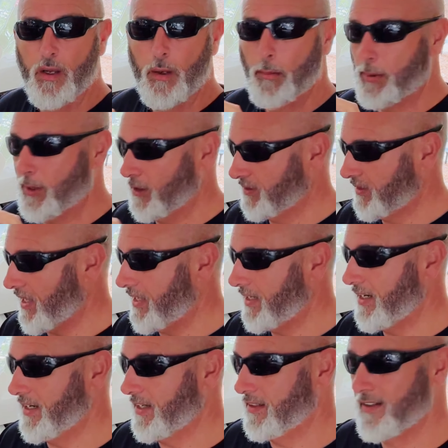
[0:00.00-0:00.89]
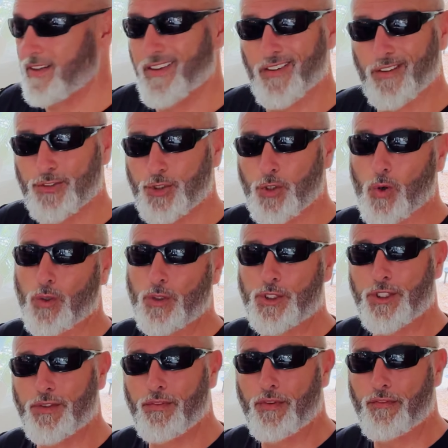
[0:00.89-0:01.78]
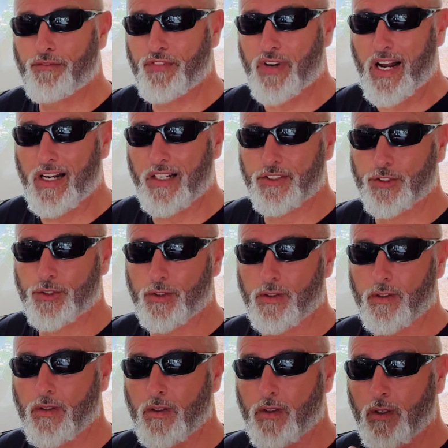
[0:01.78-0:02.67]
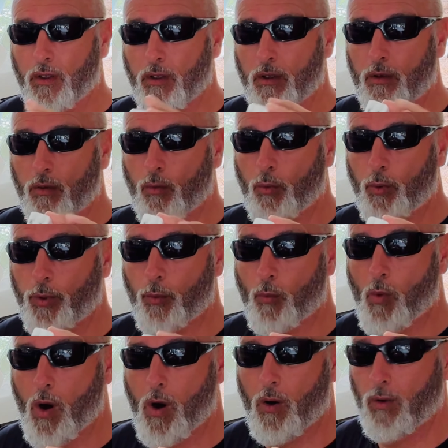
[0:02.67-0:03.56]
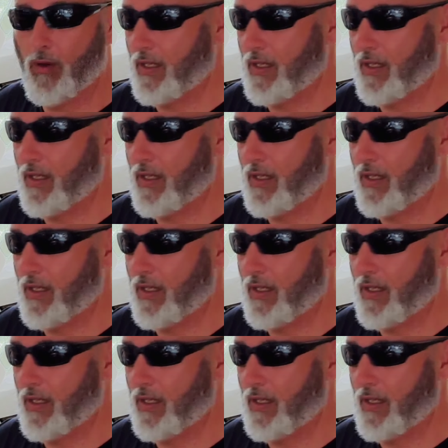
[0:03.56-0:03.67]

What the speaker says: Plug that in, it'll charge even faster with the wall